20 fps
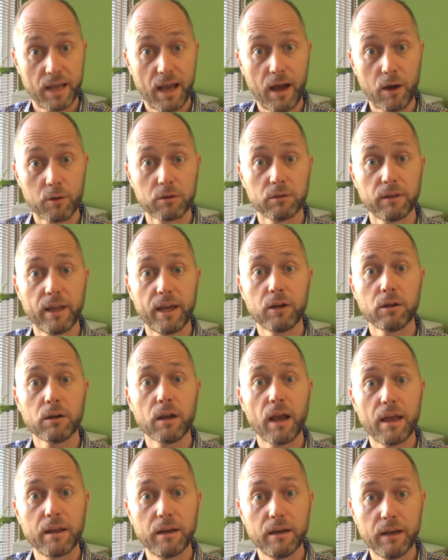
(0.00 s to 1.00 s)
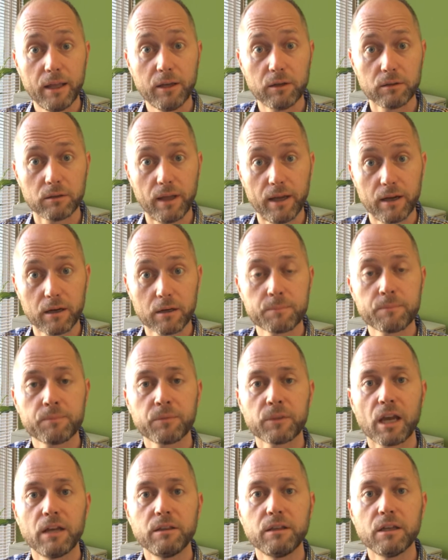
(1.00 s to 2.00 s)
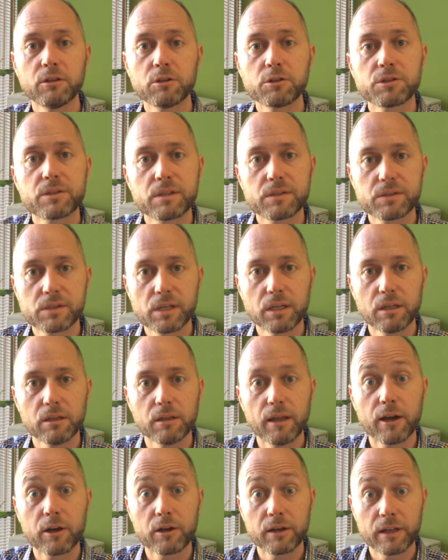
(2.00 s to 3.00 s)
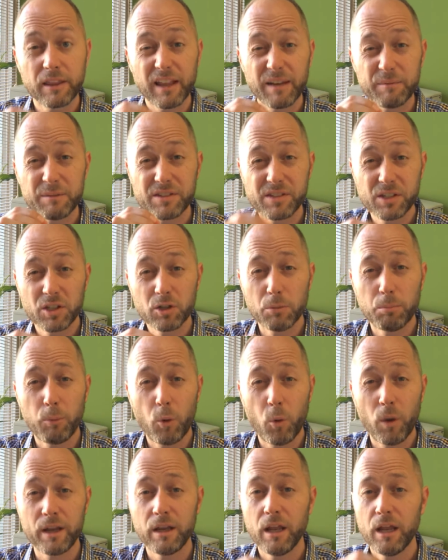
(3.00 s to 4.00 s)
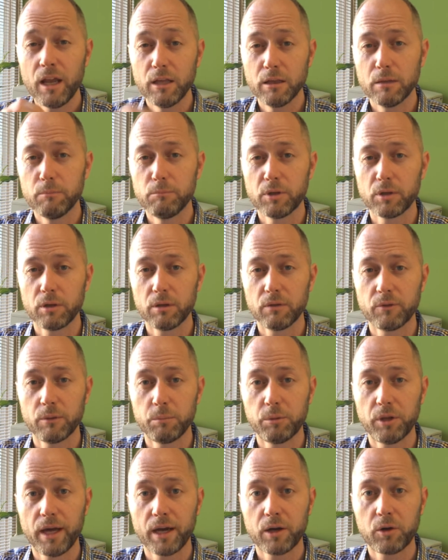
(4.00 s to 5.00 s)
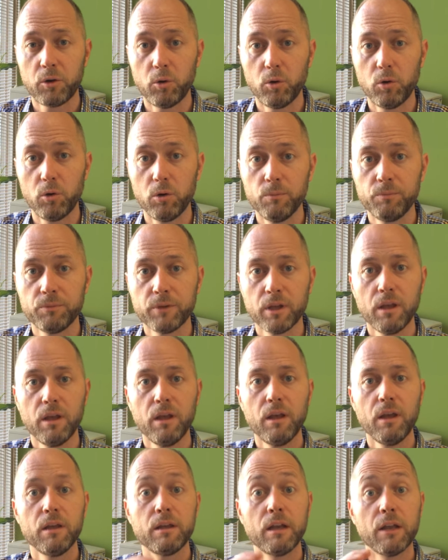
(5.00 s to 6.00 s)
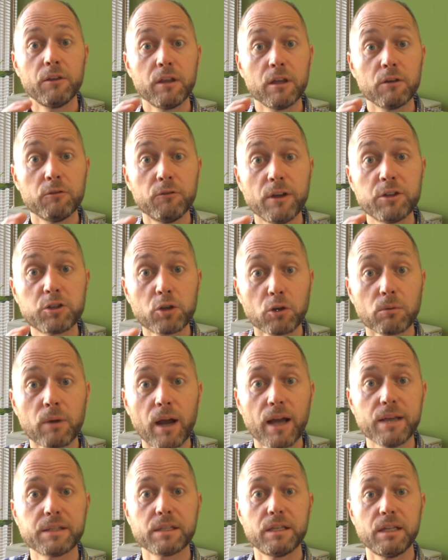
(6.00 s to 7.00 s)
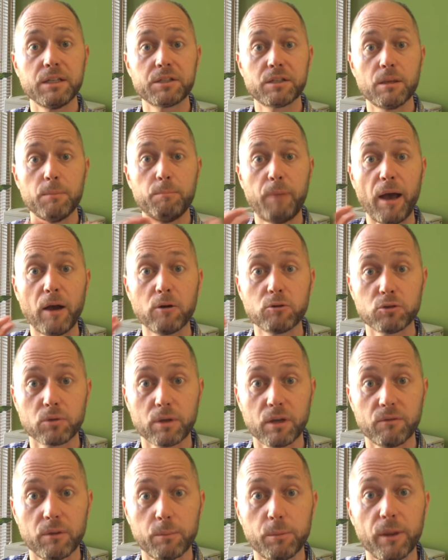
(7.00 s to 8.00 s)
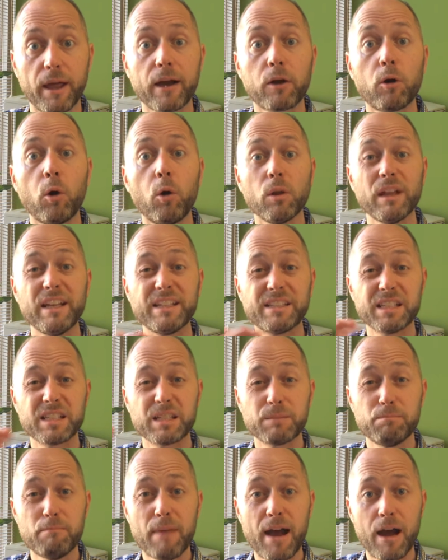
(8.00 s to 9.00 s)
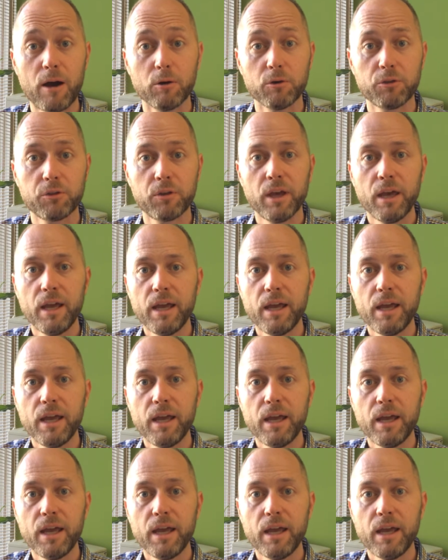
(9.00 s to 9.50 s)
an outer layer and an inner layer, and then there's the singularity, that single point in the middle of the black hole. Now, the event horizon is the boundary of the black hole. It's its mouth.